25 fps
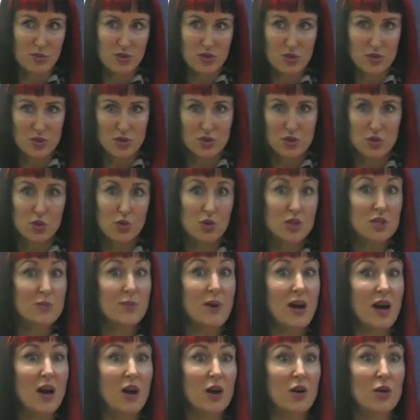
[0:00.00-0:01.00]
which was talked
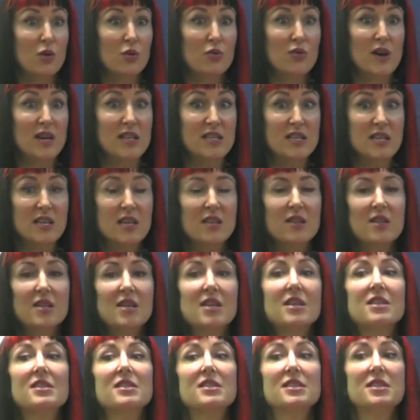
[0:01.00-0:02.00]
about already, and the
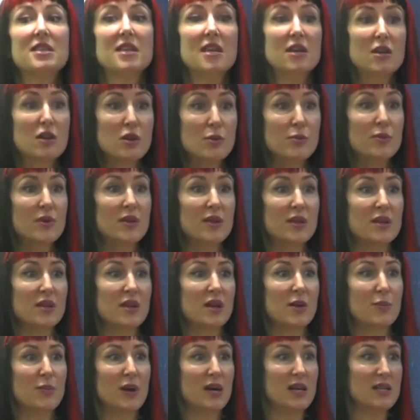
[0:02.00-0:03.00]
concealment
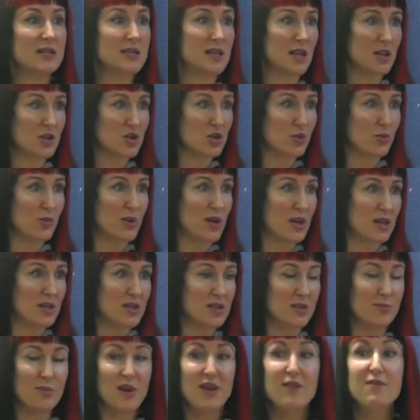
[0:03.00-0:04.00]
that a bisexual
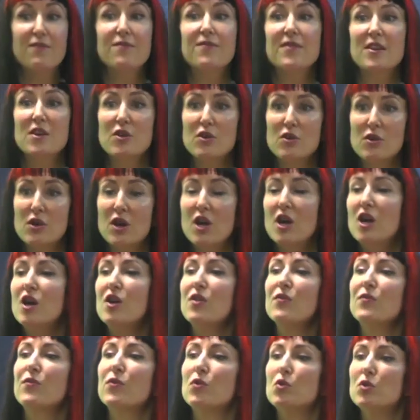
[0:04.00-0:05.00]
person may feel
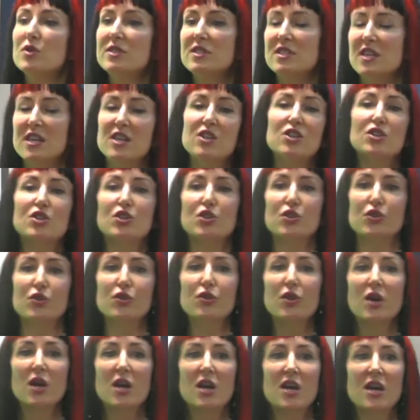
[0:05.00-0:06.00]
forced
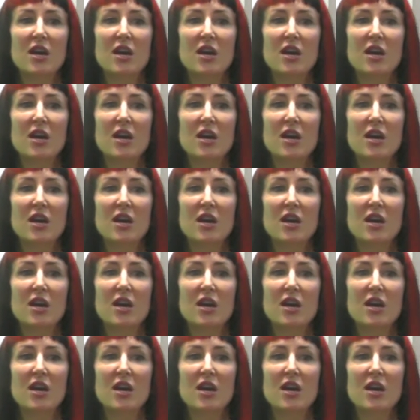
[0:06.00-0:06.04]
into